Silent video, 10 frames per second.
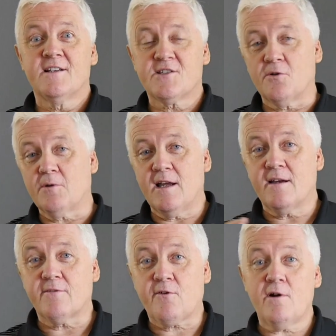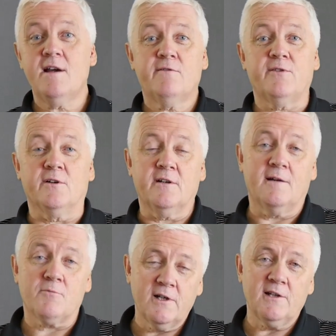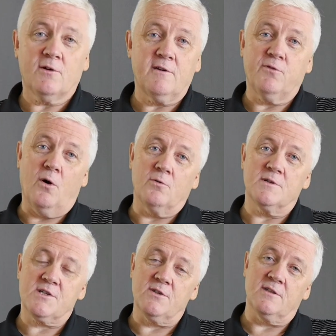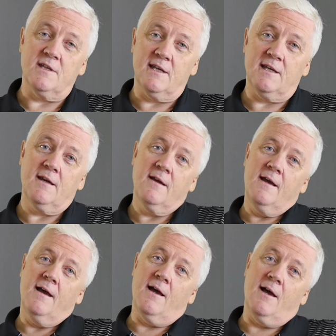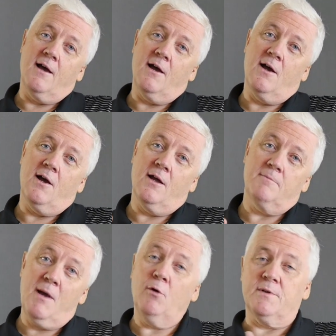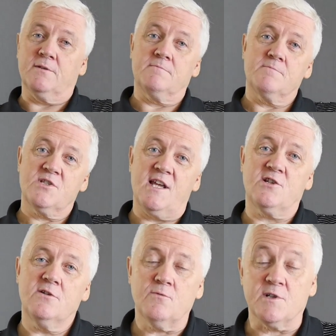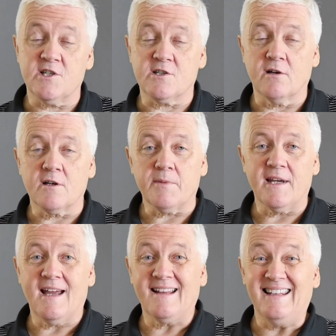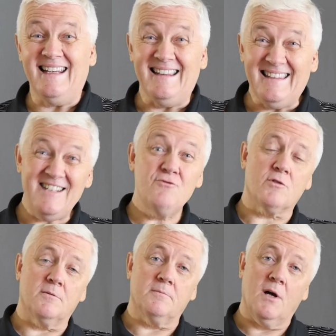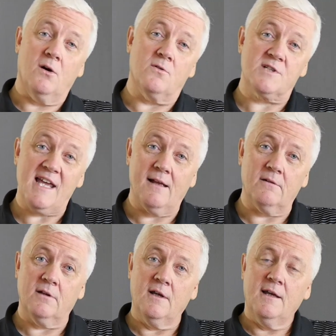So we have great fun, and I'm really looking forward to the Melbourne session, which is going to be at the Lindrum Hotel